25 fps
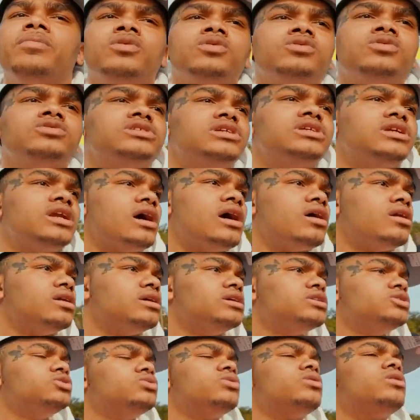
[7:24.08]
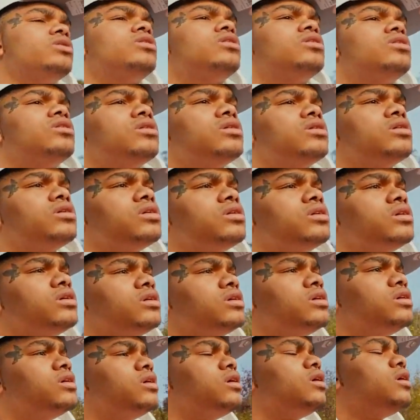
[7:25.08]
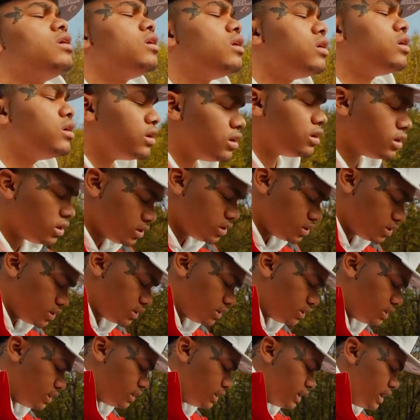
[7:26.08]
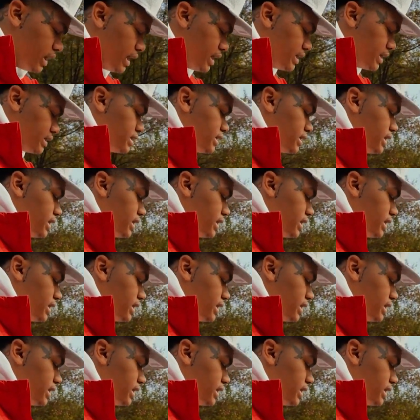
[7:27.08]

that they're still cool. He was asked if the relationship is still alive, and